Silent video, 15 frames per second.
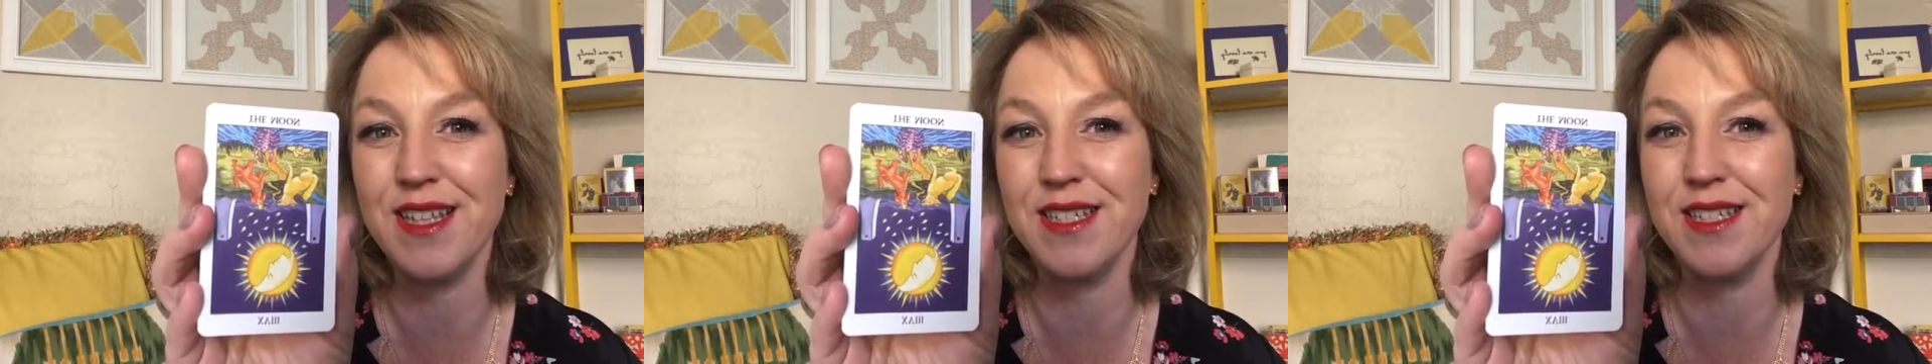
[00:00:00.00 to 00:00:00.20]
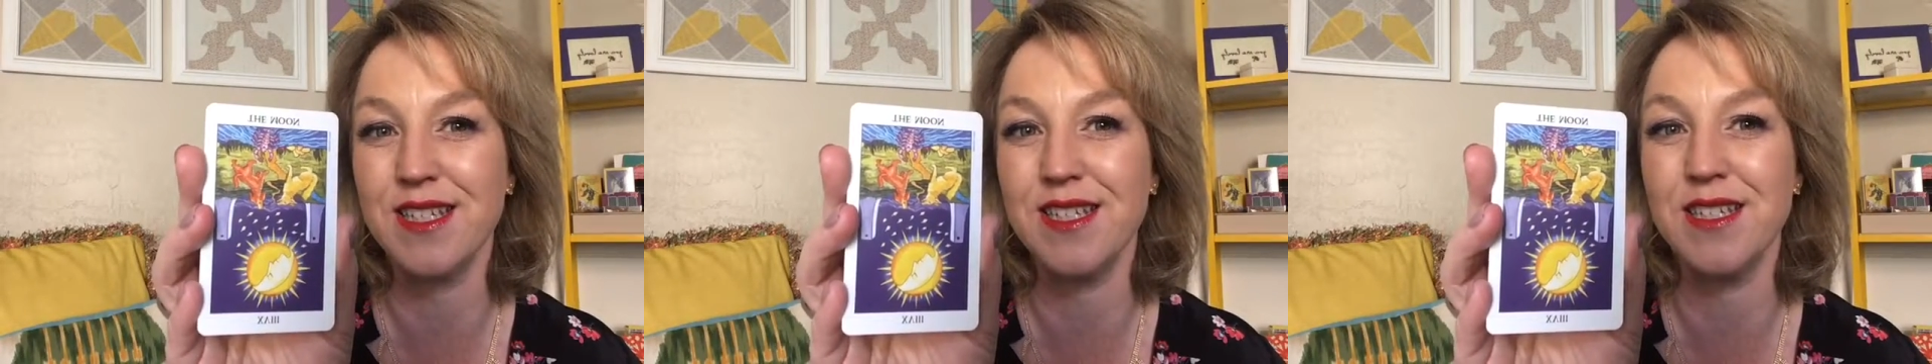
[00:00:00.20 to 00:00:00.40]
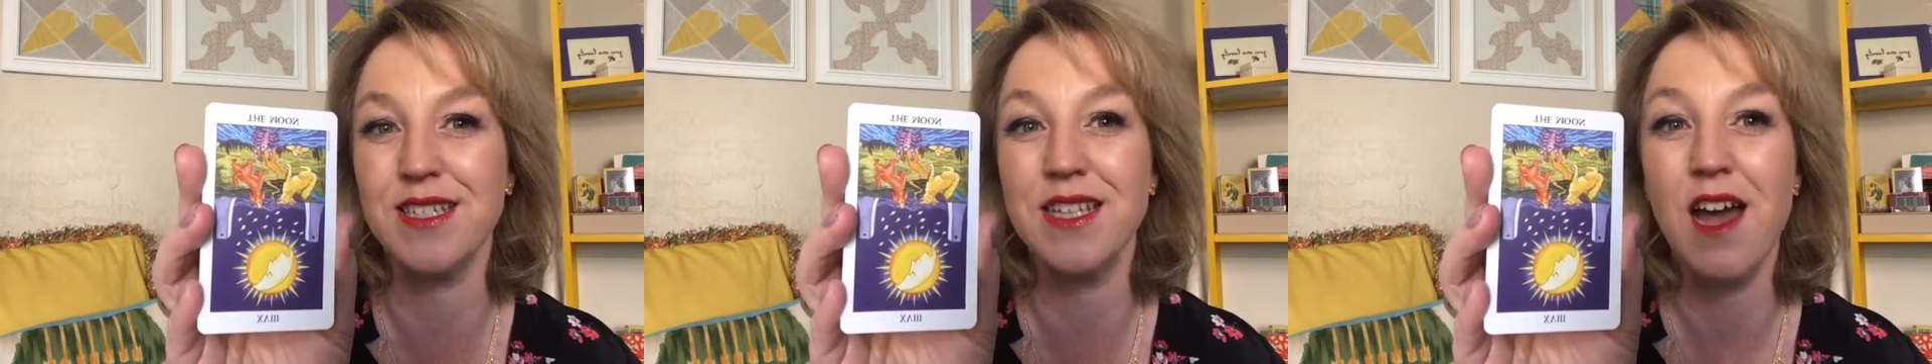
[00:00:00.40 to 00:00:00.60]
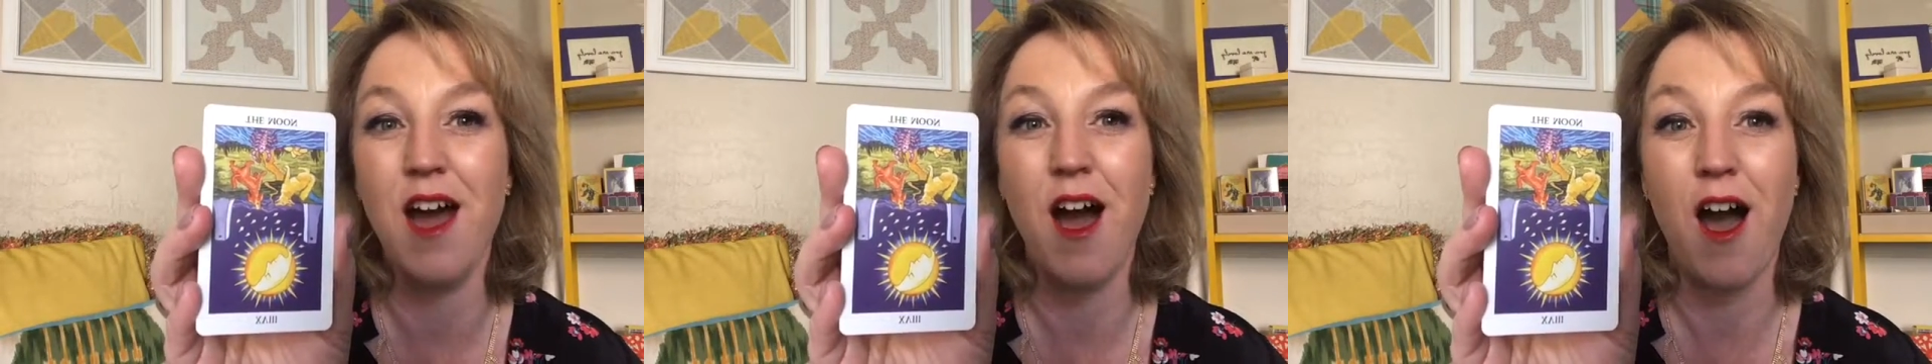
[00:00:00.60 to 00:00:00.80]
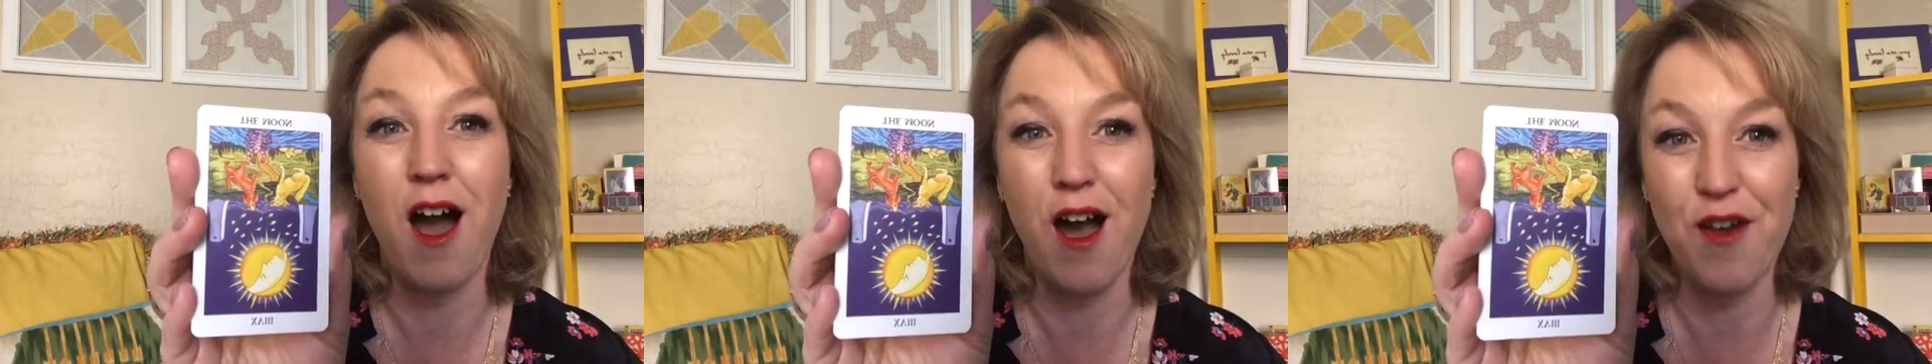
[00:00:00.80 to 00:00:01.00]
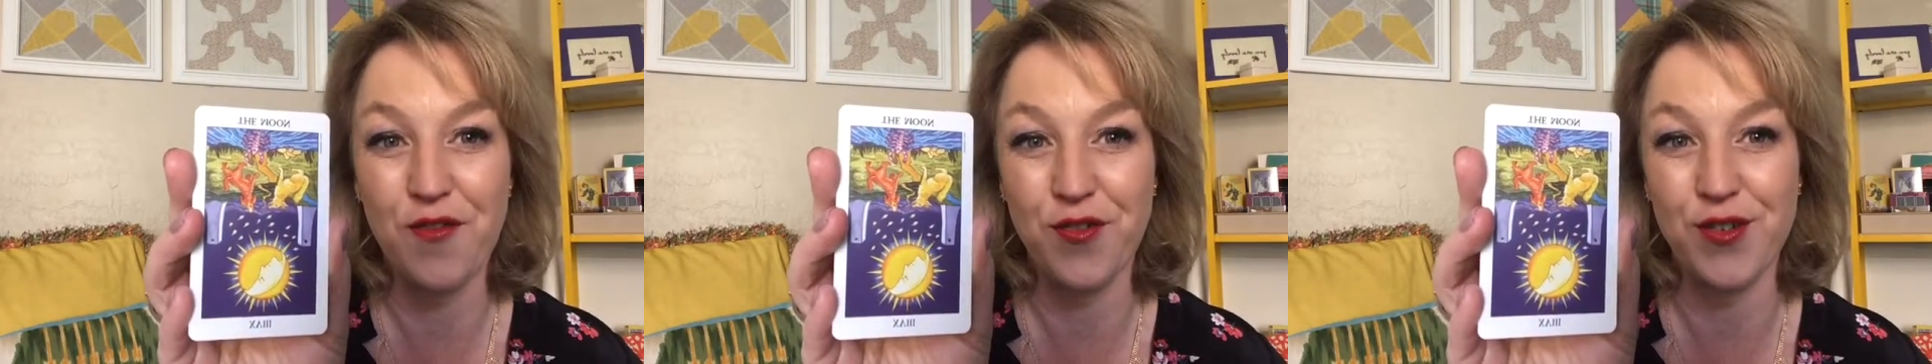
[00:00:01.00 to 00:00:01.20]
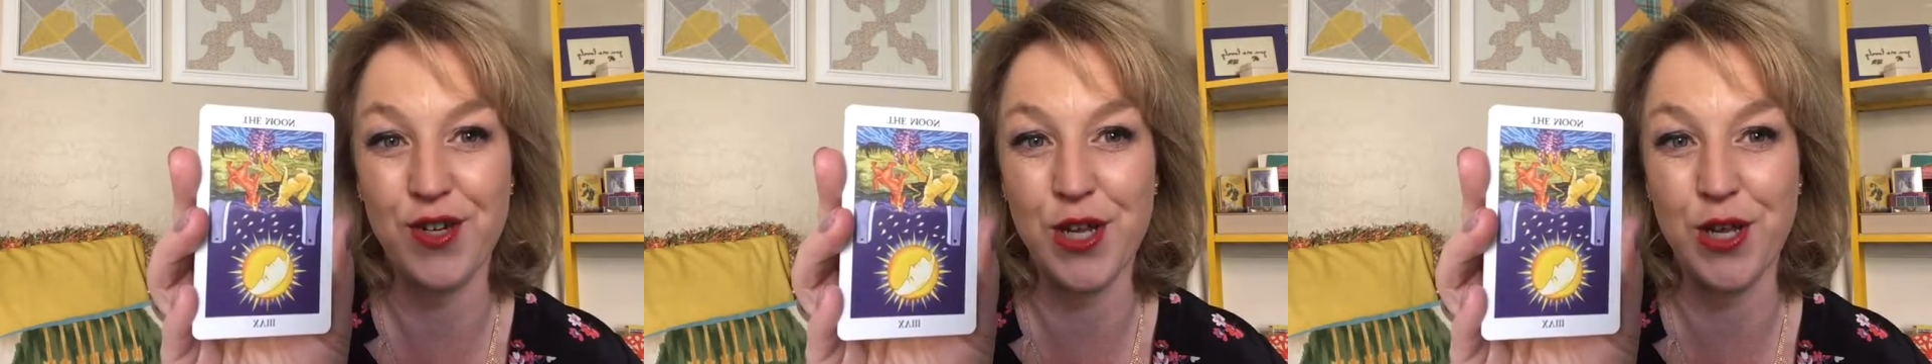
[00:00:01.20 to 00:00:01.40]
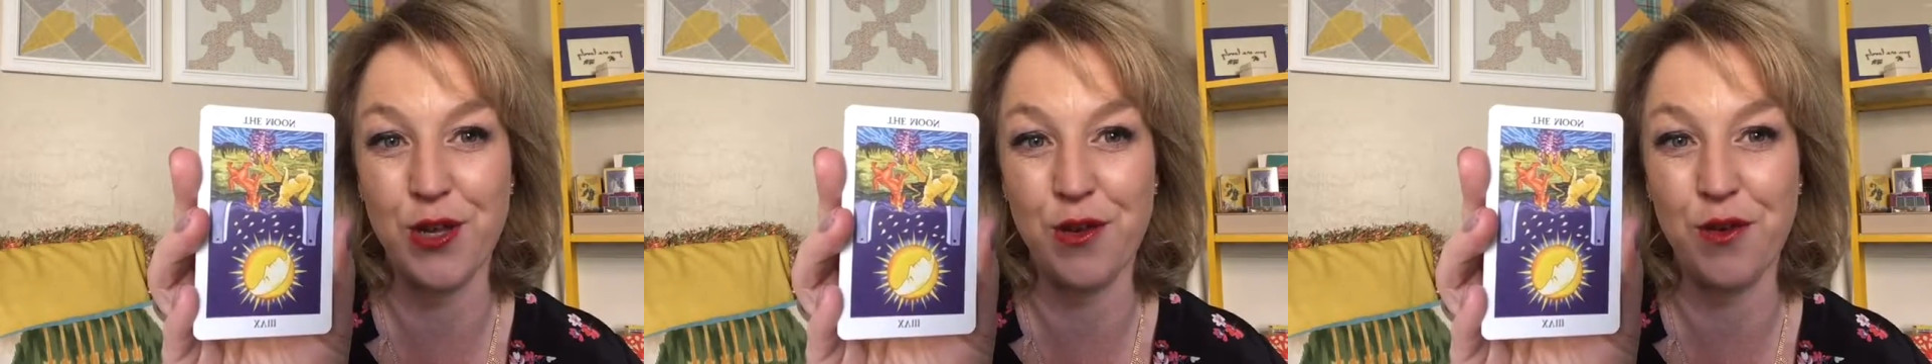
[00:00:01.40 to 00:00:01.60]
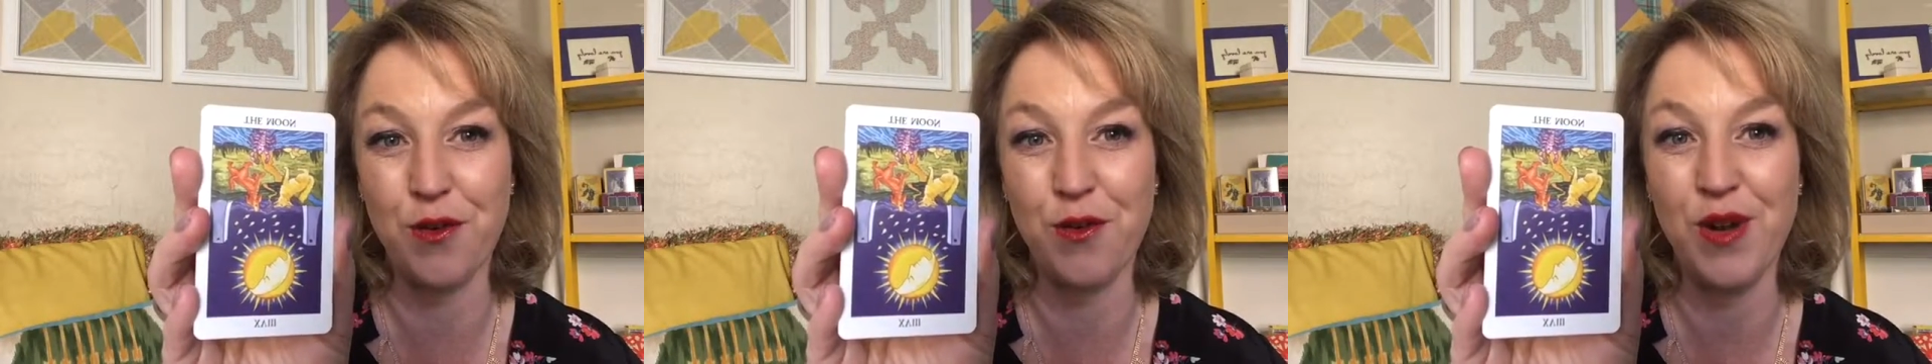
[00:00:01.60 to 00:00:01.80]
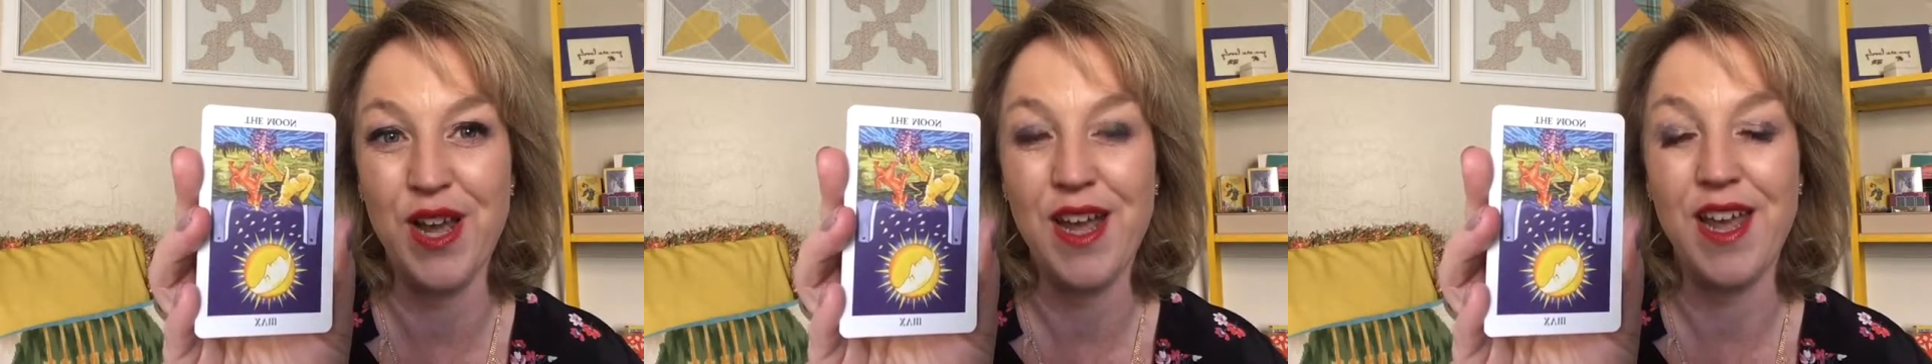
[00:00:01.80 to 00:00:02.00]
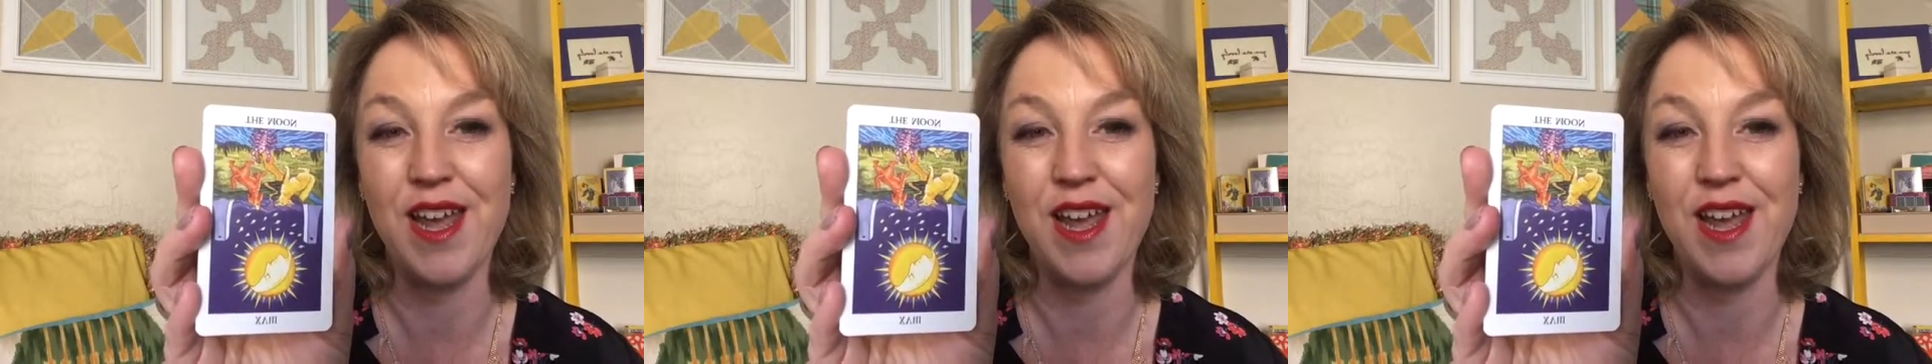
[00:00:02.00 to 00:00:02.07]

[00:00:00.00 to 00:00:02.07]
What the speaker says: this is offering you